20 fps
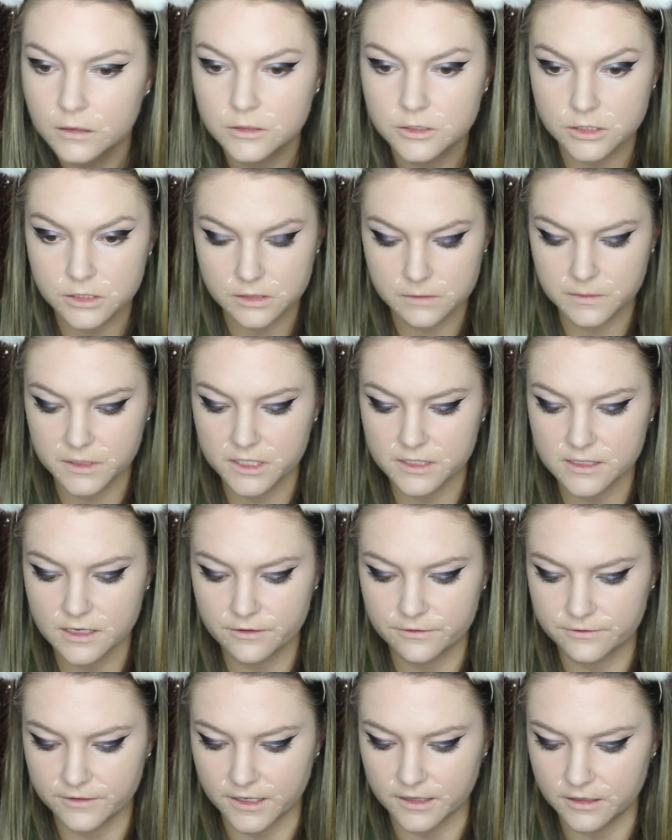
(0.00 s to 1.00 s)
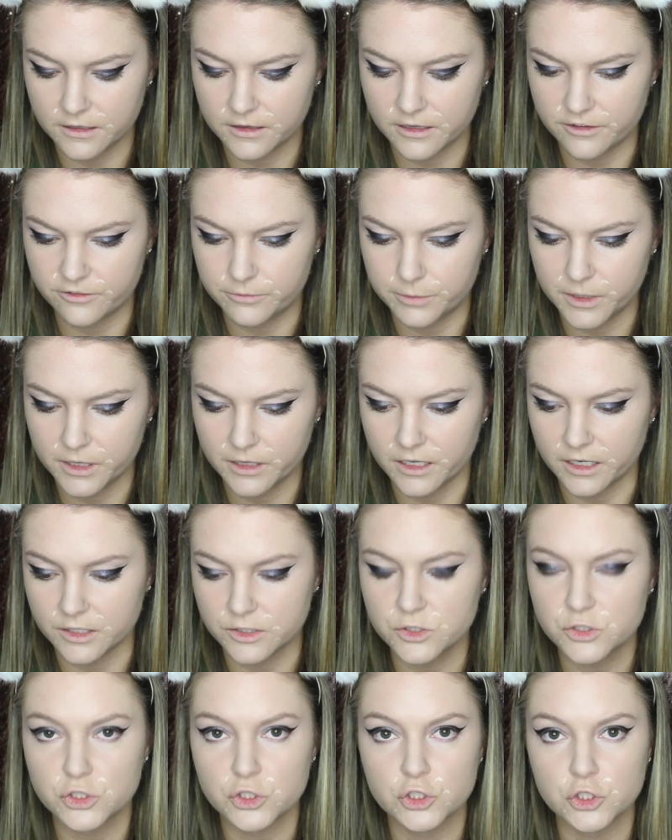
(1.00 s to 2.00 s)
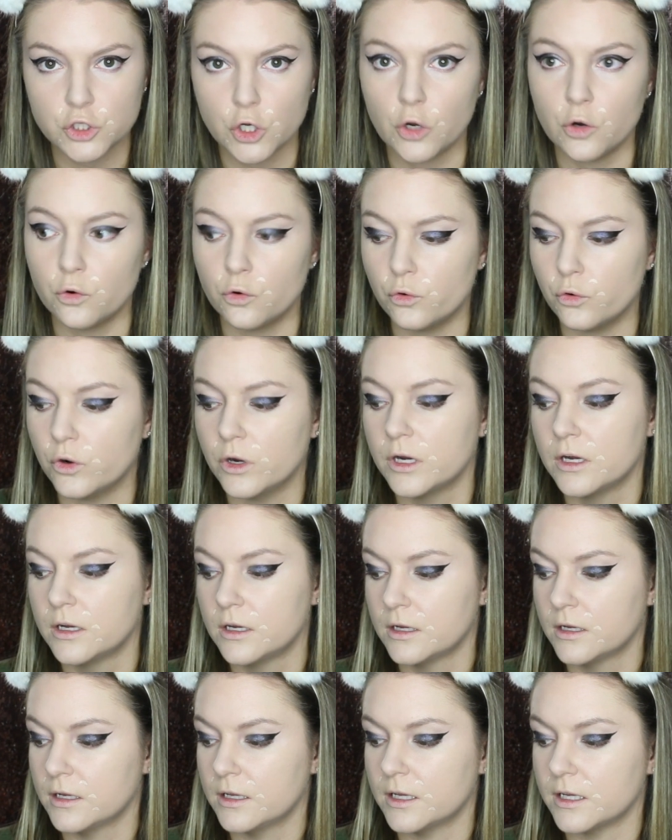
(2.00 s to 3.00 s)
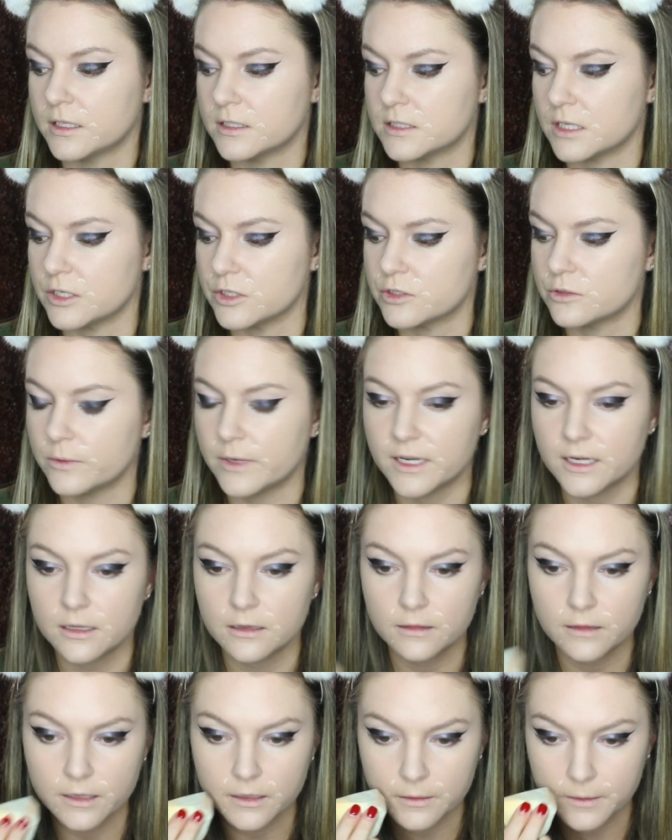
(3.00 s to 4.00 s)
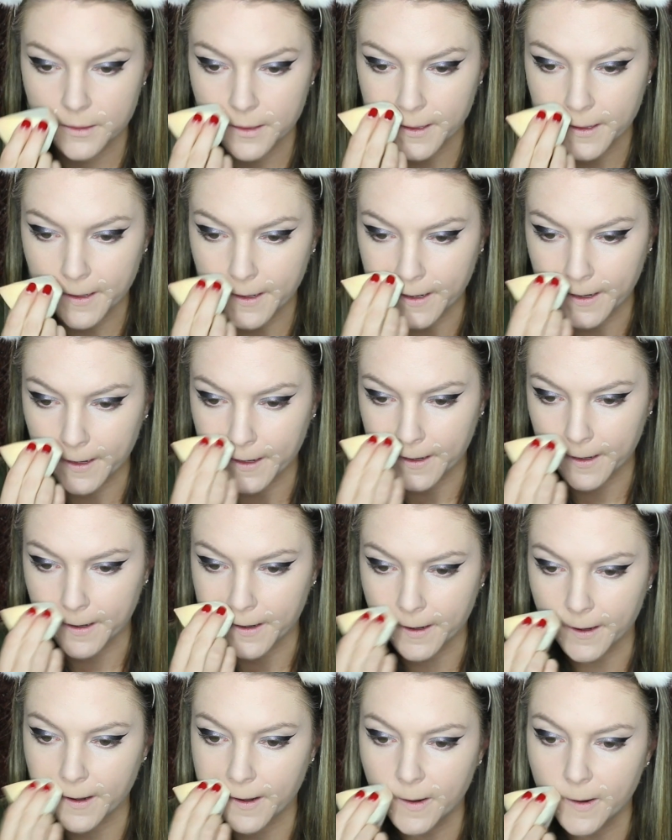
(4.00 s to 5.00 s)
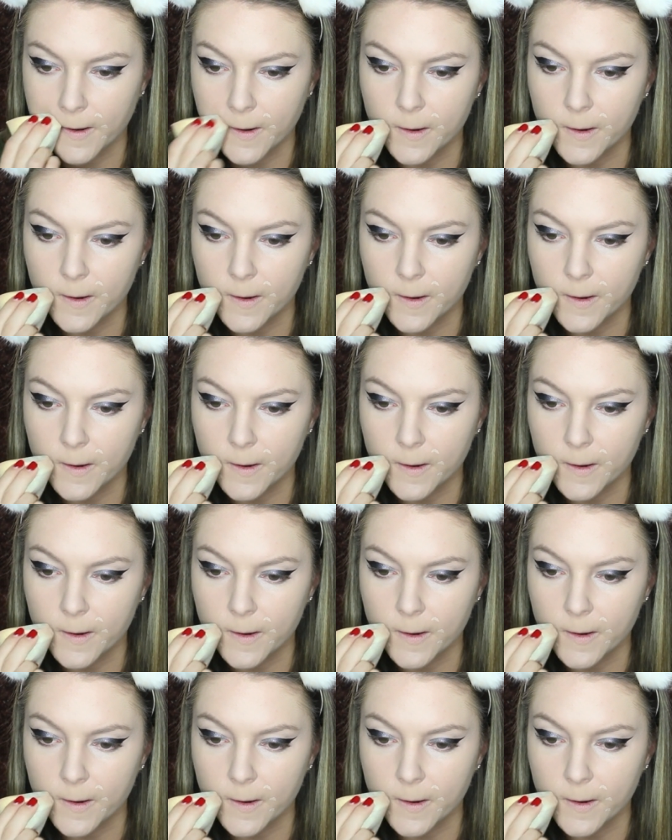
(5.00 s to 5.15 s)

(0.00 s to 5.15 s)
Just because I find that they've been like so accentuated lately and